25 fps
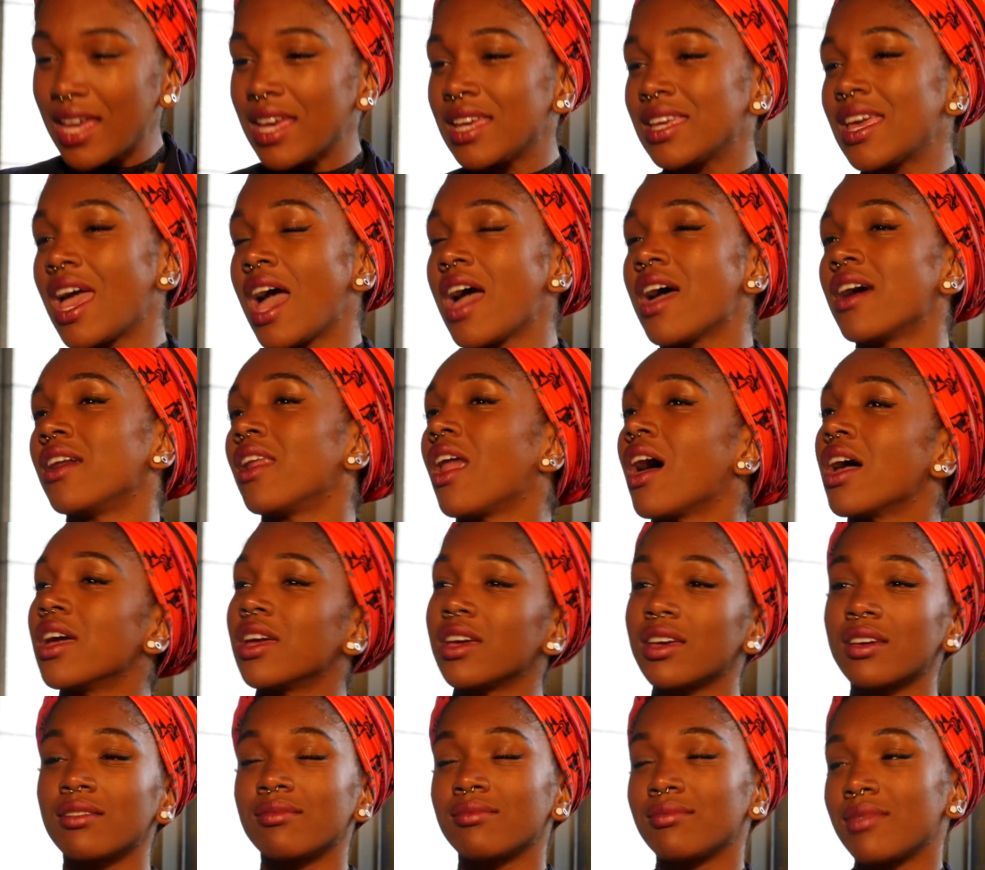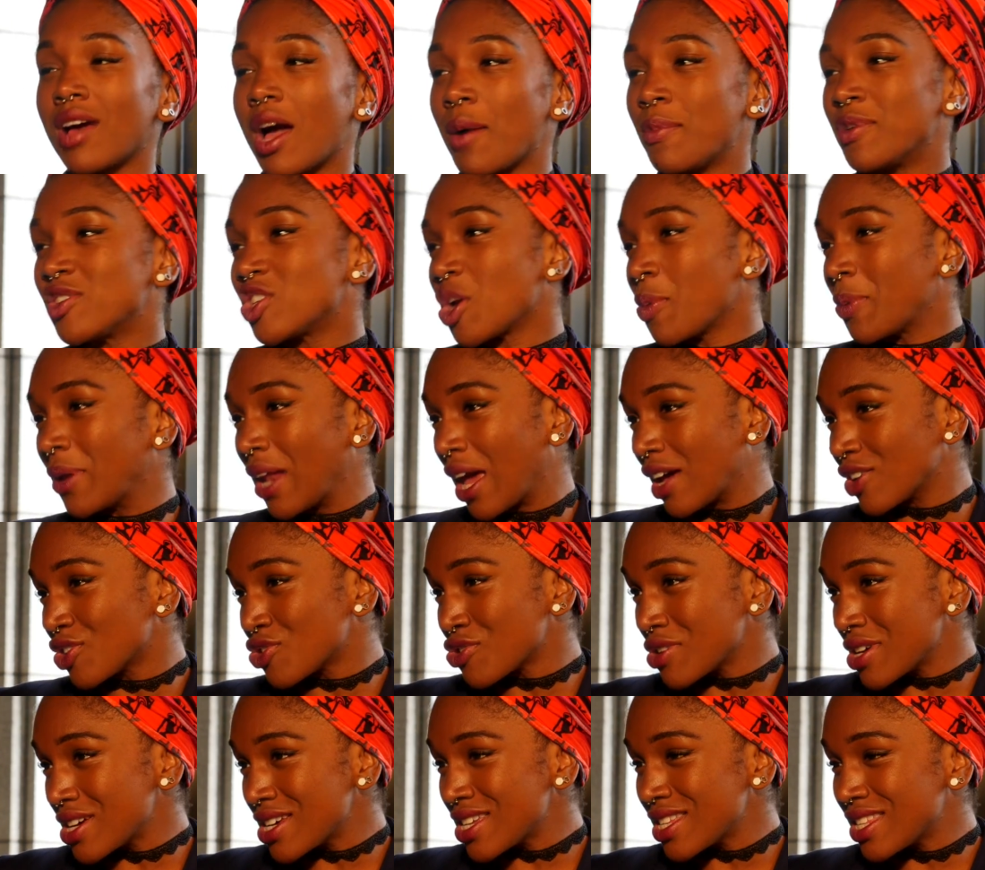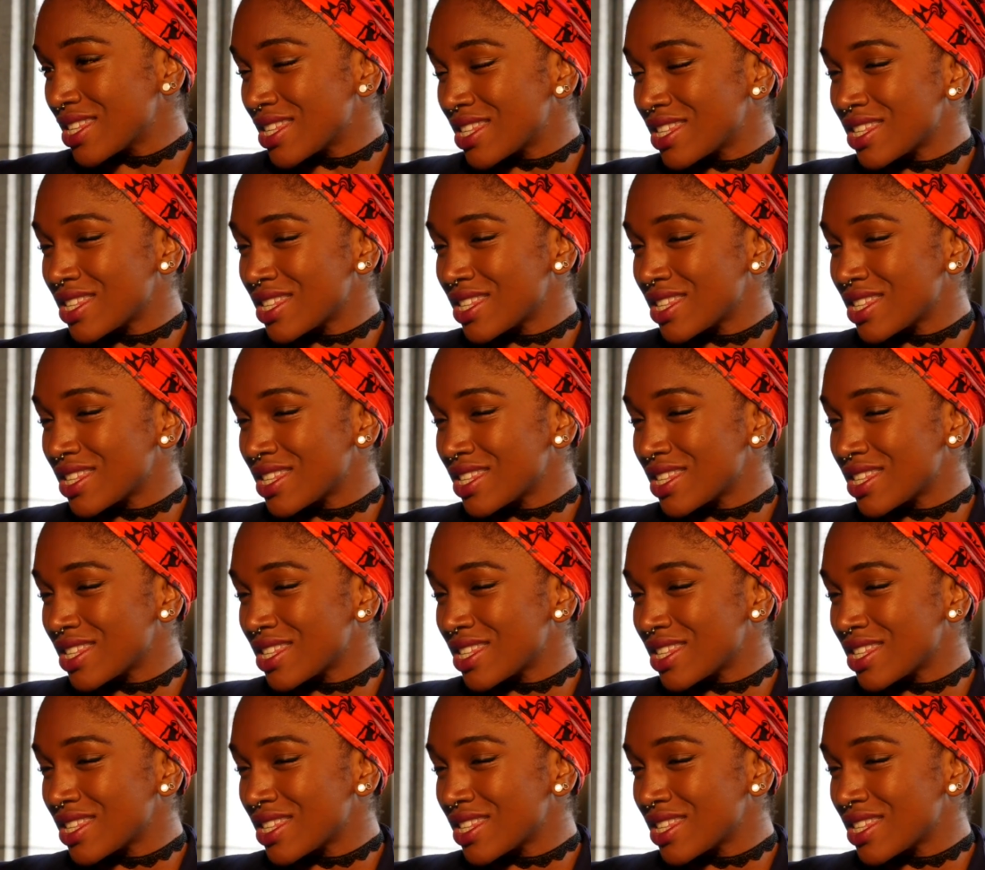Yeah, like, I'm a jobbing actress.